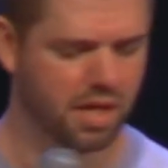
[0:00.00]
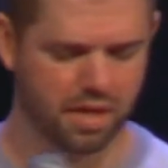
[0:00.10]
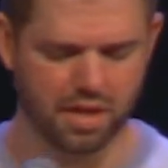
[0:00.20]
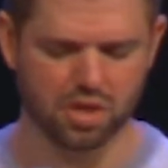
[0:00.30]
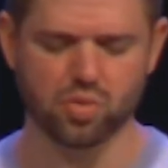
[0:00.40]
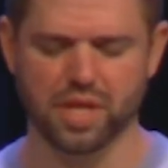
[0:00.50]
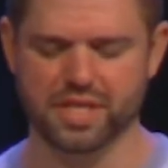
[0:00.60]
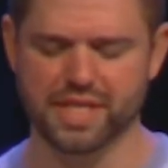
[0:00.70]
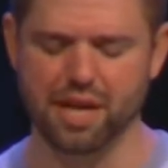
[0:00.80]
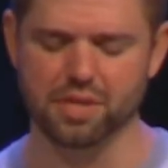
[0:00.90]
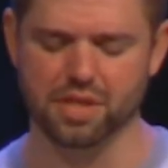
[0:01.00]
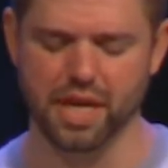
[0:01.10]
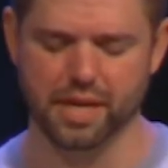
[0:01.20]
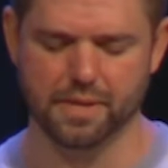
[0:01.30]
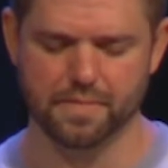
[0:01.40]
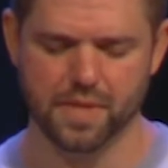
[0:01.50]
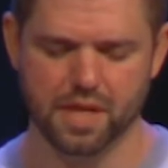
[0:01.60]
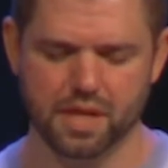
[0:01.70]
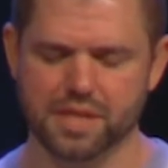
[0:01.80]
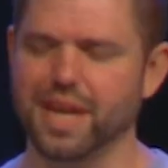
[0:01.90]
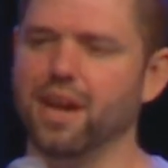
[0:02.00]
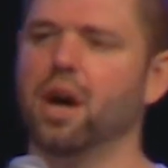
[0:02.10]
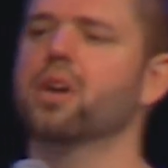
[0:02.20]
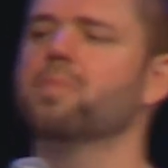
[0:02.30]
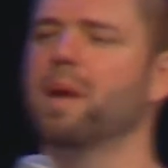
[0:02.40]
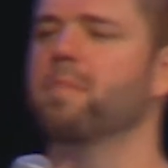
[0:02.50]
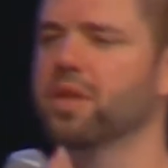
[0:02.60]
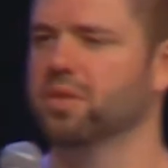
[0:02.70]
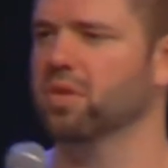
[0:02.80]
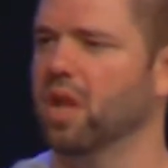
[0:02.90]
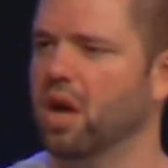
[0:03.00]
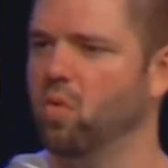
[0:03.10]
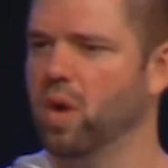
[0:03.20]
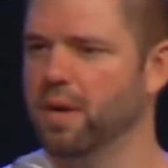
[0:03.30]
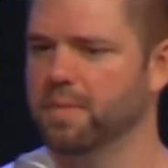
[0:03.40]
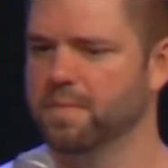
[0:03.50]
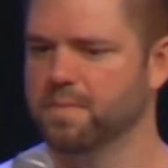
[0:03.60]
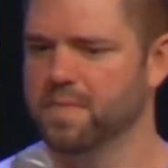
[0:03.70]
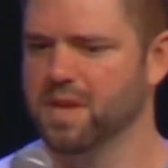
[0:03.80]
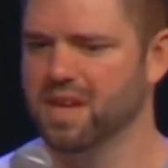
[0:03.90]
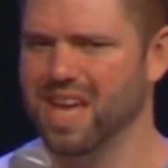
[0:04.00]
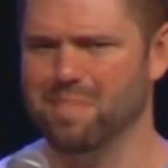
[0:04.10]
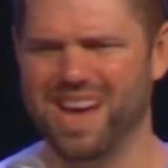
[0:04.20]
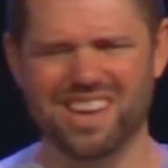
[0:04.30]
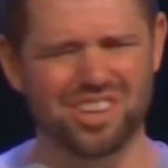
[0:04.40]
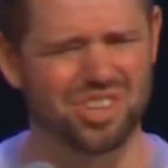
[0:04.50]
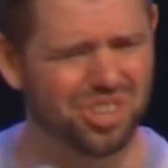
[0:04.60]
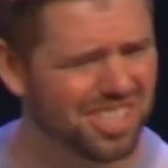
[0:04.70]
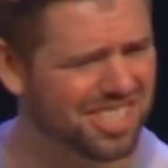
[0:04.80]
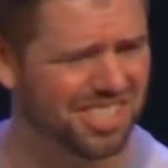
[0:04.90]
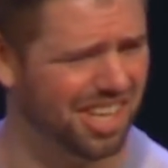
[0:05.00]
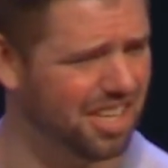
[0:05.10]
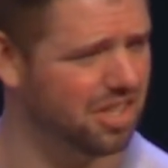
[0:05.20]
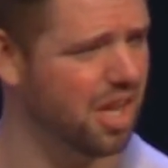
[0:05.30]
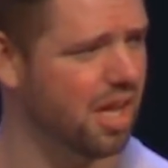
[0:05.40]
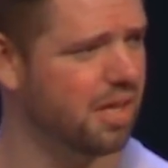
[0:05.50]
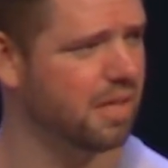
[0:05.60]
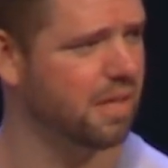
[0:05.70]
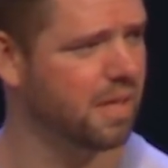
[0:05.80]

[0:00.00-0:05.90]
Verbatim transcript: Here's what it sounds like. Did I honor my mother-in-law well? Am I a good son-in-law?